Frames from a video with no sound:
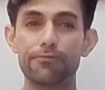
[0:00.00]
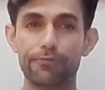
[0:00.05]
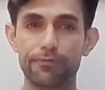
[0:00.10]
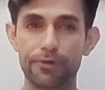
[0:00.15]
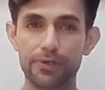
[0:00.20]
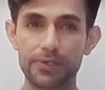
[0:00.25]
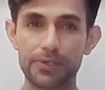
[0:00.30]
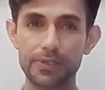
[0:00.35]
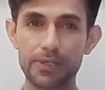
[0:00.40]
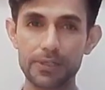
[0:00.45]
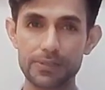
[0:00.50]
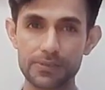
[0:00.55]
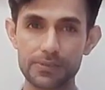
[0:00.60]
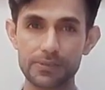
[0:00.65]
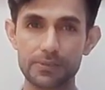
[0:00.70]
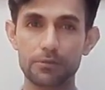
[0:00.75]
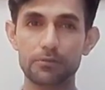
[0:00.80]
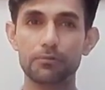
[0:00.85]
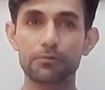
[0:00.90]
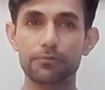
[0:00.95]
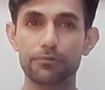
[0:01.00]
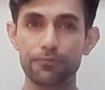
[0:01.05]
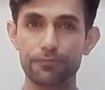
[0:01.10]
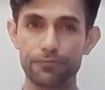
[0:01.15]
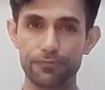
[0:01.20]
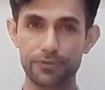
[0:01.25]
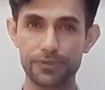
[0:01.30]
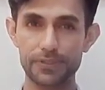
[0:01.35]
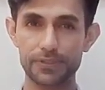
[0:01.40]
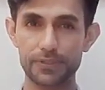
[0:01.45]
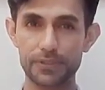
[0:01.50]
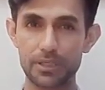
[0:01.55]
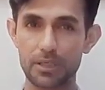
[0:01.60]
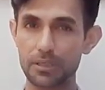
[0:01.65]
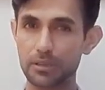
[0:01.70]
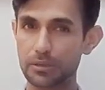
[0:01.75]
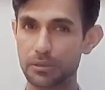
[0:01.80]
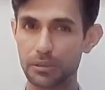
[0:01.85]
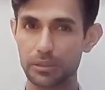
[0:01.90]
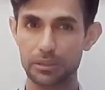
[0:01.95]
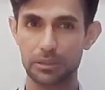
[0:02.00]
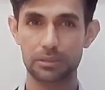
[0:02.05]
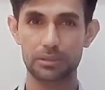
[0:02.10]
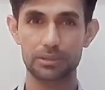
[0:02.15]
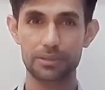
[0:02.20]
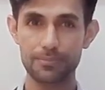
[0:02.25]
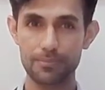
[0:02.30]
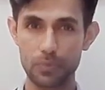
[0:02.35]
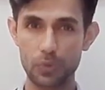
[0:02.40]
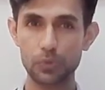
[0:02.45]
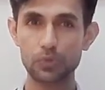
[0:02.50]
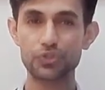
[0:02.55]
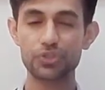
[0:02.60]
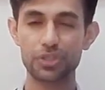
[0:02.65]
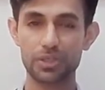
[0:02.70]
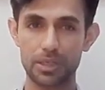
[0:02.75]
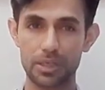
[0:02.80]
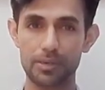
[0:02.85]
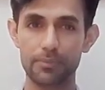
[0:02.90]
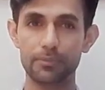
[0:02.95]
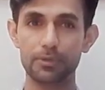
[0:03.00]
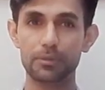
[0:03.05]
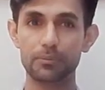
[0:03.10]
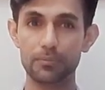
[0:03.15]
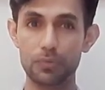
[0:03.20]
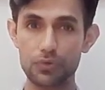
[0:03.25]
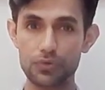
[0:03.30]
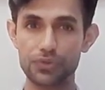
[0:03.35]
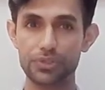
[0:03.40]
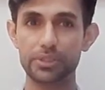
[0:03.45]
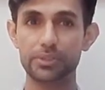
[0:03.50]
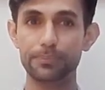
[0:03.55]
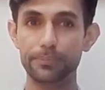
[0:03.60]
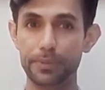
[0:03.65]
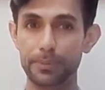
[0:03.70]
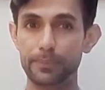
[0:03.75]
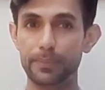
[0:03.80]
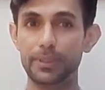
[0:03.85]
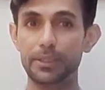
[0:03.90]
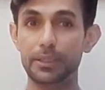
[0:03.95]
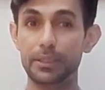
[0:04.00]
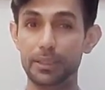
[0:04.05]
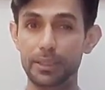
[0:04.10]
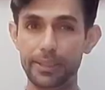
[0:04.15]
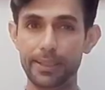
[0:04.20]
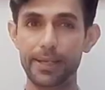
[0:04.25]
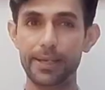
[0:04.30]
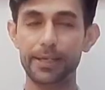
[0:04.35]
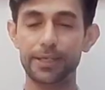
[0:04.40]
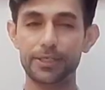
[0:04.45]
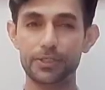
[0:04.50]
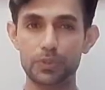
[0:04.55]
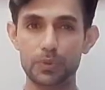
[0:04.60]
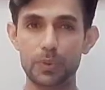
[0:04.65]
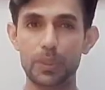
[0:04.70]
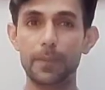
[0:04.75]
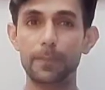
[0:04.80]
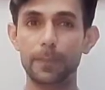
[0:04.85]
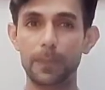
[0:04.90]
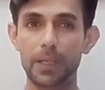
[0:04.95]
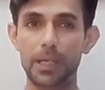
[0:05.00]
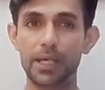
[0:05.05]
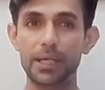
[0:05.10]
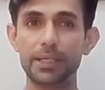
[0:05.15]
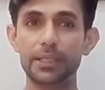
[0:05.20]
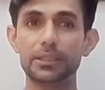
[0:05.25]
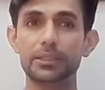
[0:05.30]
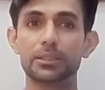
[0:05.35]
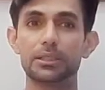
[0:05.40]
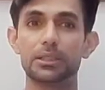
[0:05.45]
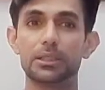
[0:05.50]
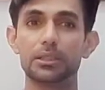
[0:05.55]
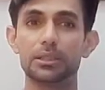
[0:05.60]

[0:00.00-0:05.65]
freelancer visa, the most common, mostly people like to apply